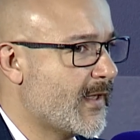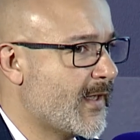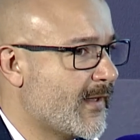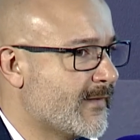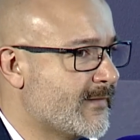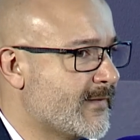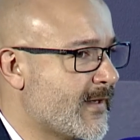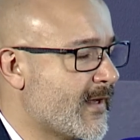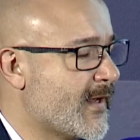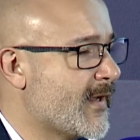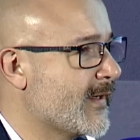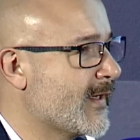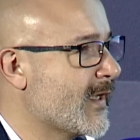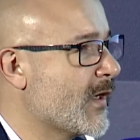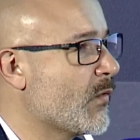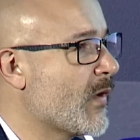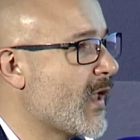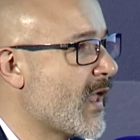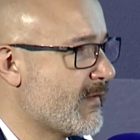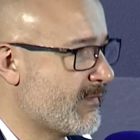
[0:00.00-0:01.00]
the area,
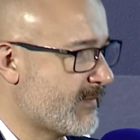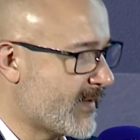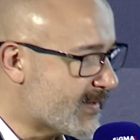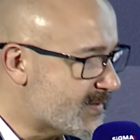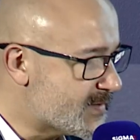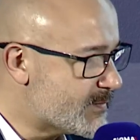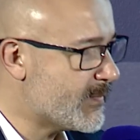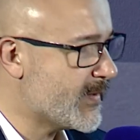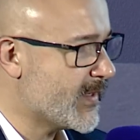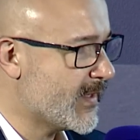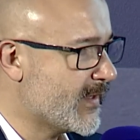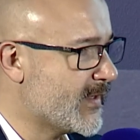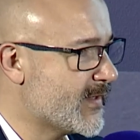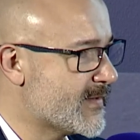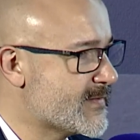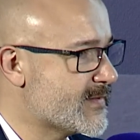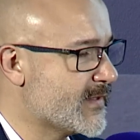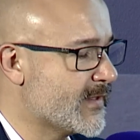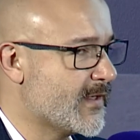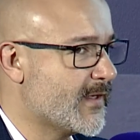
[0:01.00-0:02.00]
we have
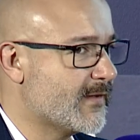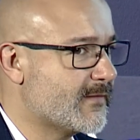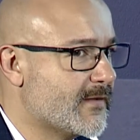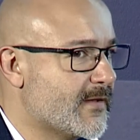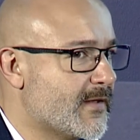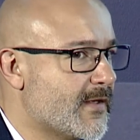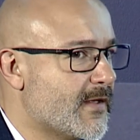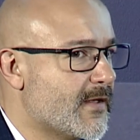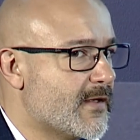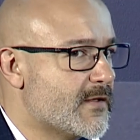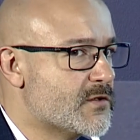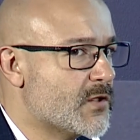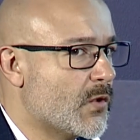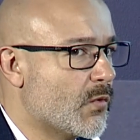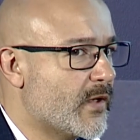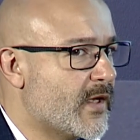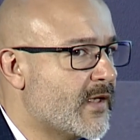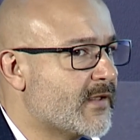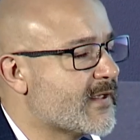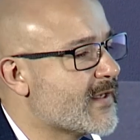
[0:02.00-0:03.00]
experience in it. So
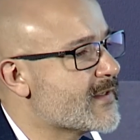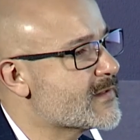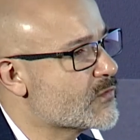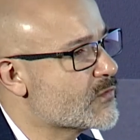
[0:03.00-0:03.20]
it has